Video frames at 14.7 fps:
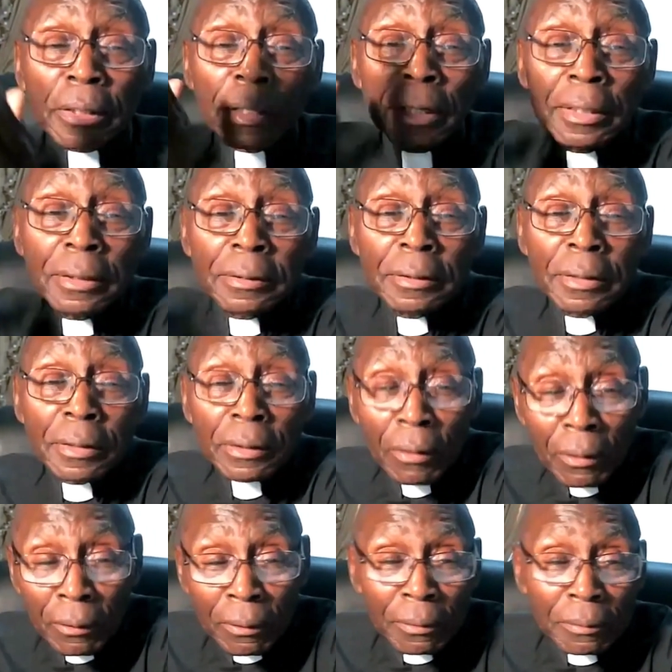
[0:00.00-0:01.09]
in the
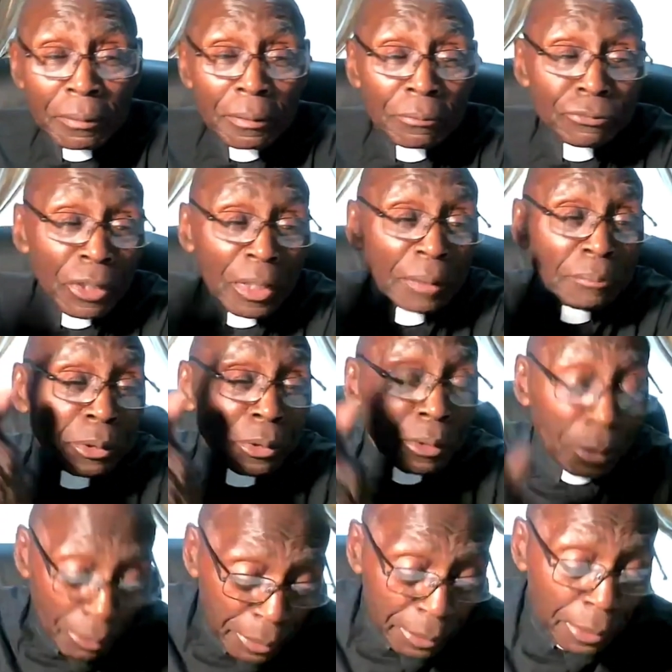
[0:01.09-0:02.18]
Lord, from
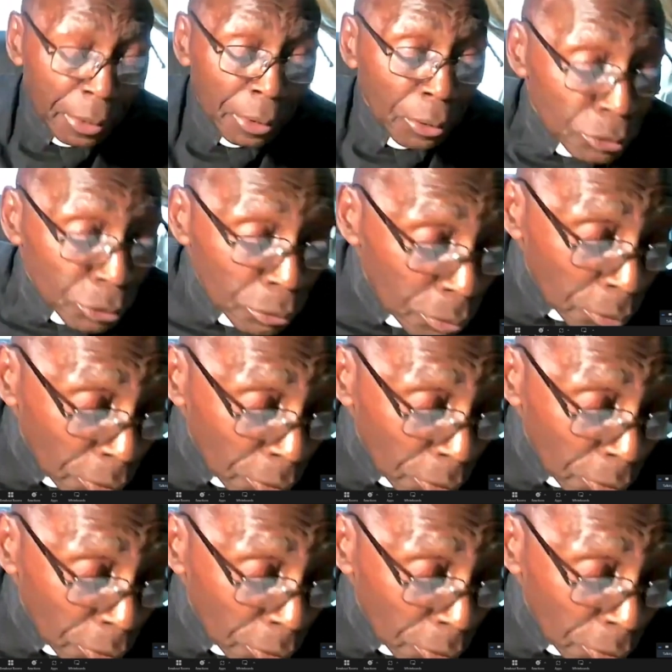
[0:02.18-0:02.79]
glory to